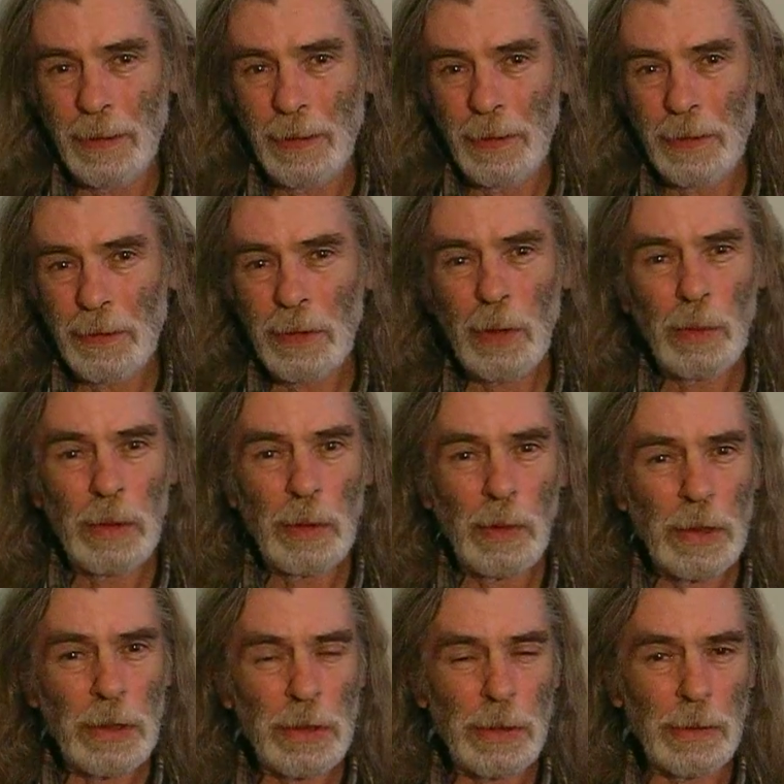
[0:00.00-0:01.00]
So we
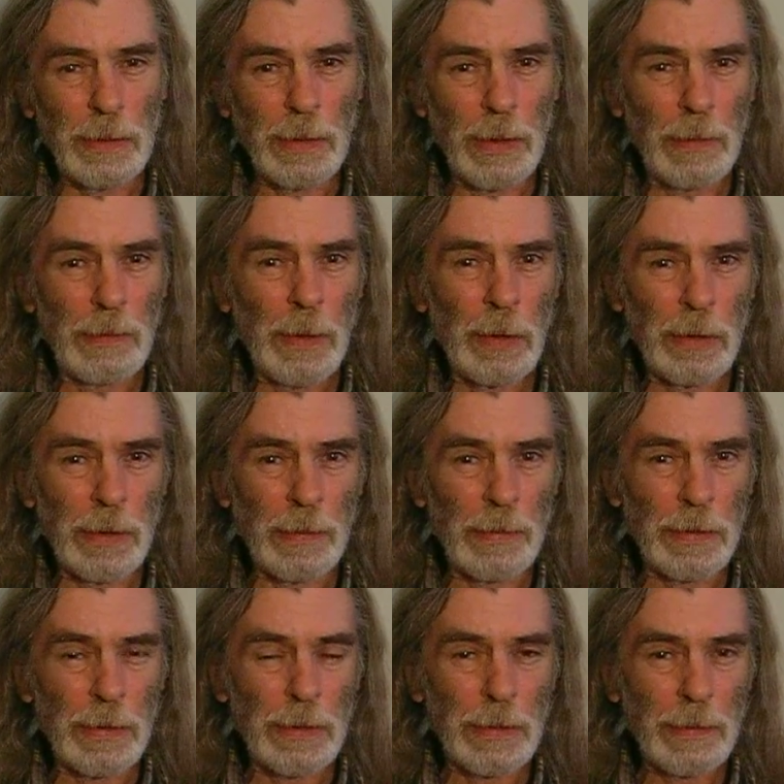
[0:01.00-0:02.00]
question the
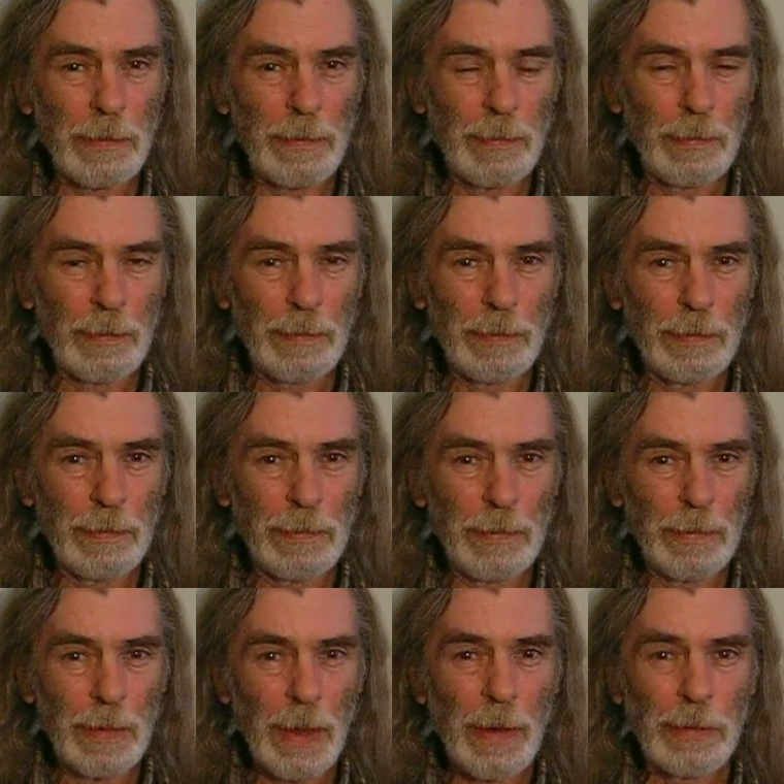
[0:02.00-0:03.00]
motives
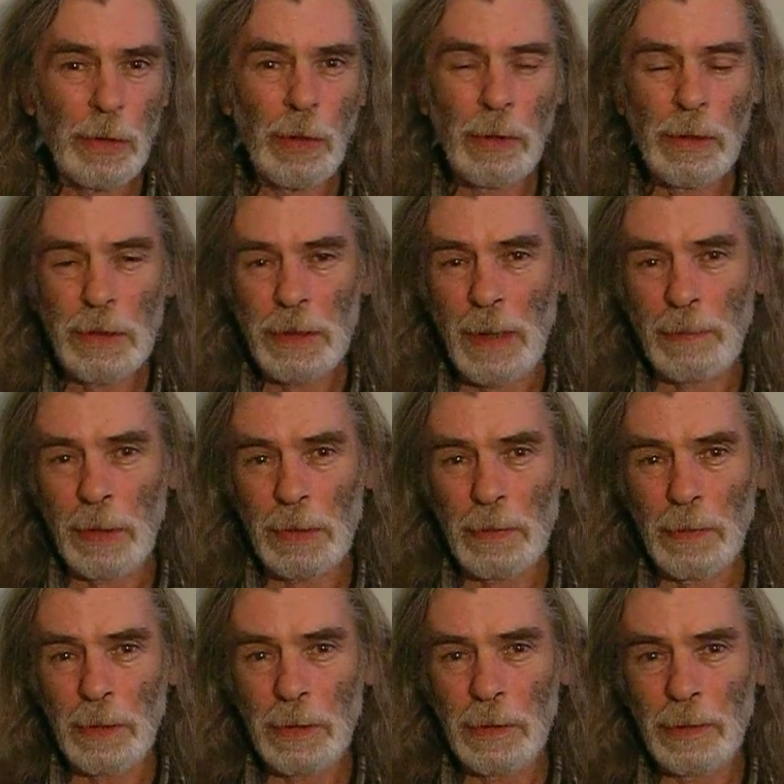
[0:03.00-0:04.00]
of your
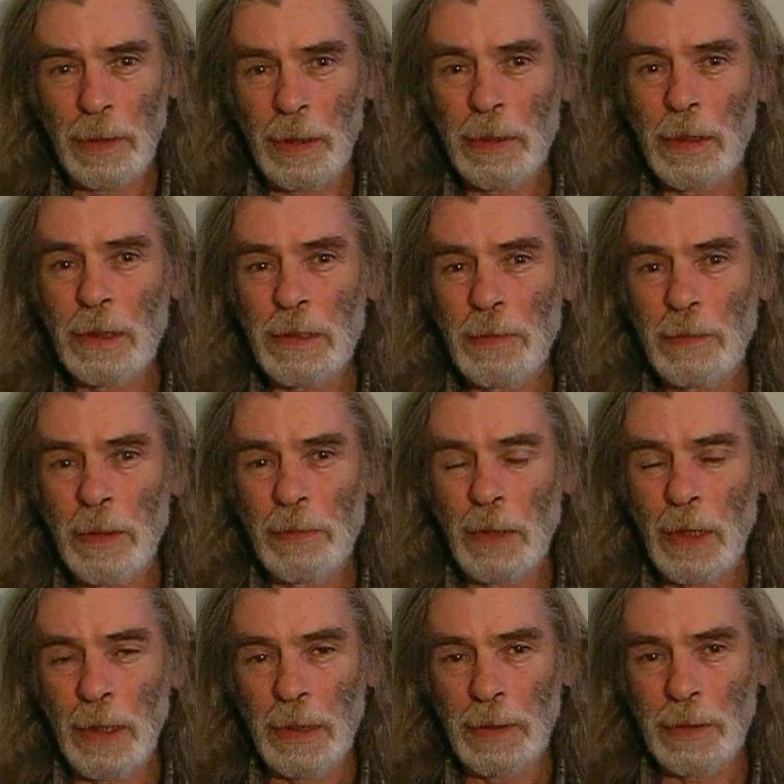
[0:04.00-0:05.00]
establishment that this
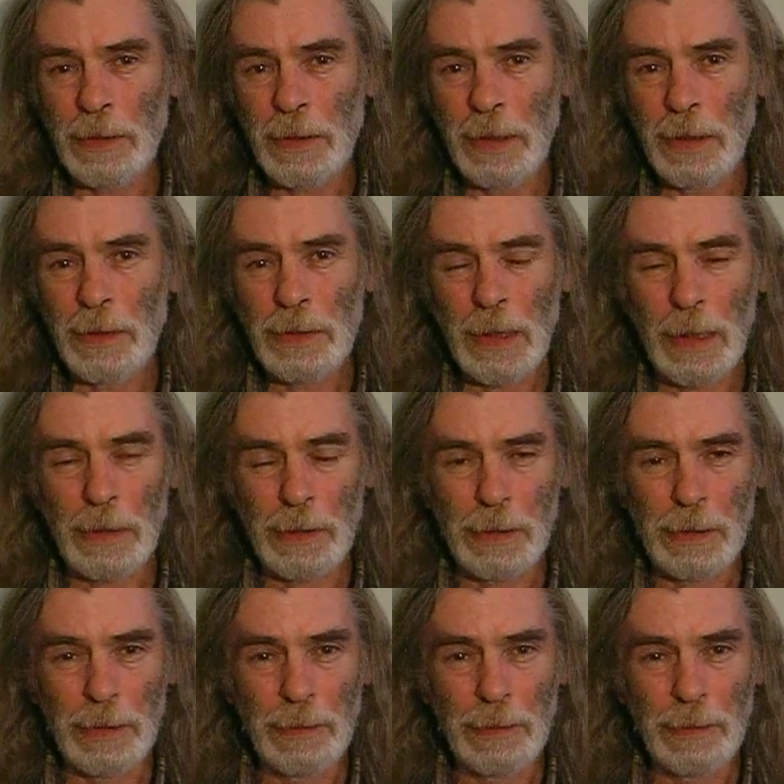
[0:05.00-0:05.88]
defines insanity.